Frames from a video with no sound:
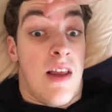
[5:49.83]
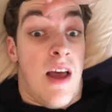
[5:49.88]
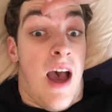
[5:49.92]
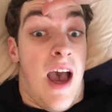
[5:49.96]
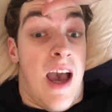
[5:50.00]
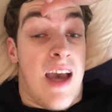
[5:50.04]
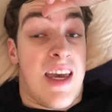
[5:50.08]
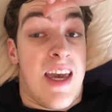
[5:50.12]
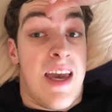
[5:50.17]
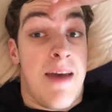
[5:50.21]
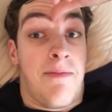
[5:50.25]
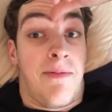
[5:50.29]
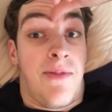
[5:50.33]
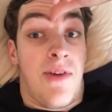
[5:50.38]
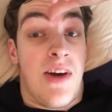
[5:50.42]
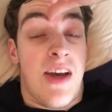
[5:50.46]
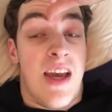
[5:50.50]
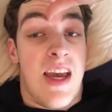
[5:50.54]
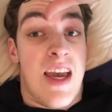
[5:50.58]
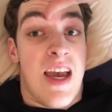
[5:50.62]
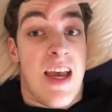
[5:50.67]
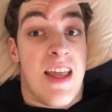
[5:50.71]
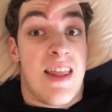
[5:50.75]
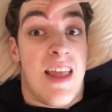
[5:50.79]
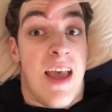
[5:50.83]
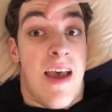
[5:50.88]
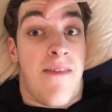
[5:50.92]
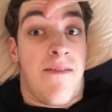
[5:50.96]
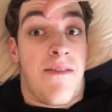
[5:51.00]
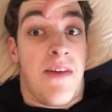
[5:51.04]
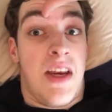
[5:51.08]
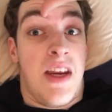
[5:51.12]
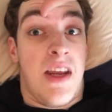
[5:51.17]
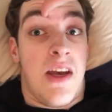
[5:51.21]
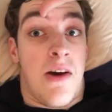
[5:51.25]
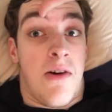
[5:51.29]
I keep looking at that
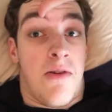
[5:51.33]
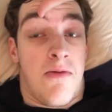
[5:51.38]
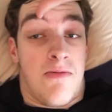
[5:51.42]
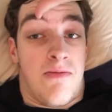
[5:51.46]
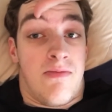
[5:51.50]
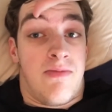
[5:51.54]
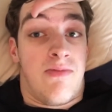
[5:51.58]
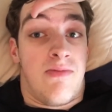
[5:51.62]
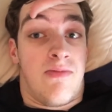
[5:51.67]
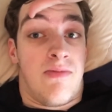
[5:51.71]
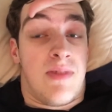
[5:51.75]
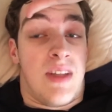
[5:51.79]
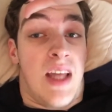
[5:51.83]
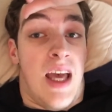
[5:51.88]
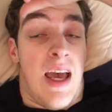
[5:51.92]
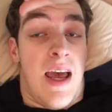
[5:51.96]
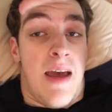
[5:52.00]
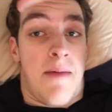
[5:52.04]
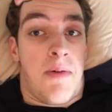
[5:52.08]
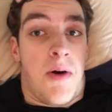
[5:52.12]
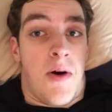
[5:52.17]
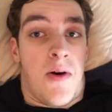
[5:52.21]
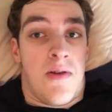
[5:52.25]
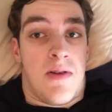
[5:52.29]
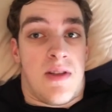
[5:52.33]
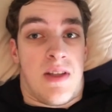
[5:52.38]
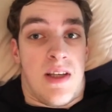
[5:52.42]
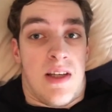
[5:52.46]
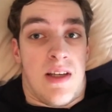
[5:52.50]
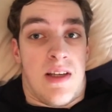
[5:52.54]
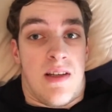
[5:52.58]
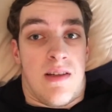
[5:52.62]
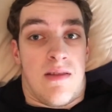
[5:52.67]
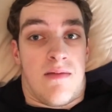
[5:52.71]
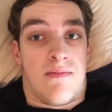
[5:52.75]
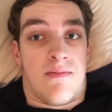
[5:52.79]
video that I
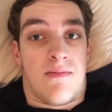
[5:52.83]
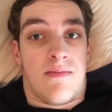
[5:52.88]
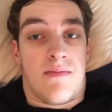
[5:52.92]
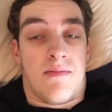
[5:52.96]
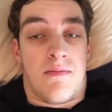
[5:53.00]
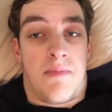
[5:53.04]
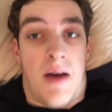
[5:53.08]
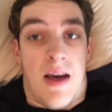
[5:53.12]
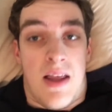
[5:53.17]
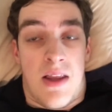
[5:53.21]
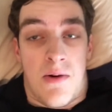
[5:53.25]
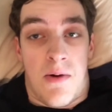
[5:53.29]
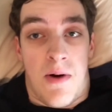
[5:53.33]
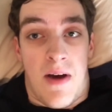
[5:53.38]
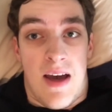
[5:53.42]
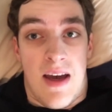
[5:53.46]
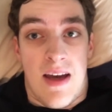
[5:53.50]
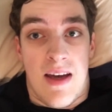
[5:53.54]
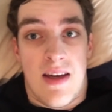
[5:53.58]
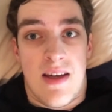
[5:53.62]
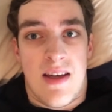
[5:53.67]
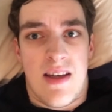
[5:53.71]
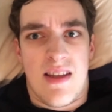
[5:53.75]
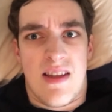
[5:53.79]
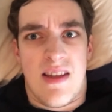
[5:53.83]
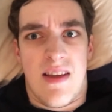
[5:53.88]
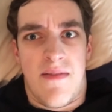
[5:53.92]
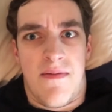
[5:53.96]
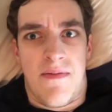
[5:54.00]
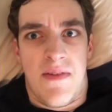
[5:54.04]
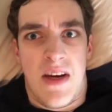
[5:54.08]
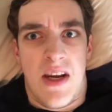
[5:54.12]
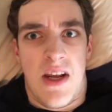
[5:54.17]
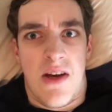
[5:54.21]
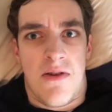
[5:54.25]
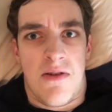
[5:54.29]
posted. By the way, the
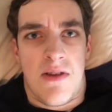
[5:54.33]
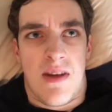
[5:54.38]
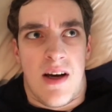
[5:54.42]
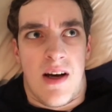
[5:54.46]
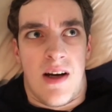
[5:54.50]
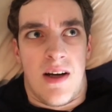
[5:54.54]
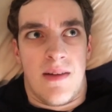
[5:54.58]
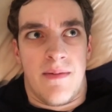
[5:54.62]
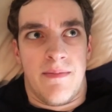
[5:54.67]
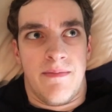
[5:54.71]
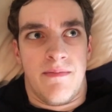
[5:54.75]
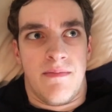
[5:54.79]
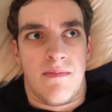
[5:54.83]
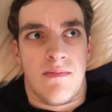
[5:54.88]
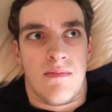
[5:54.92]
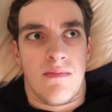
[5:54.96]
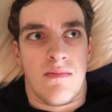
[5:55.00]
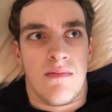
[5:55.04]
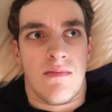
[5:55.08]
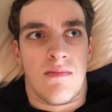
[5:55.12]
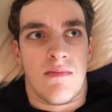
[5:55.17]
video the um,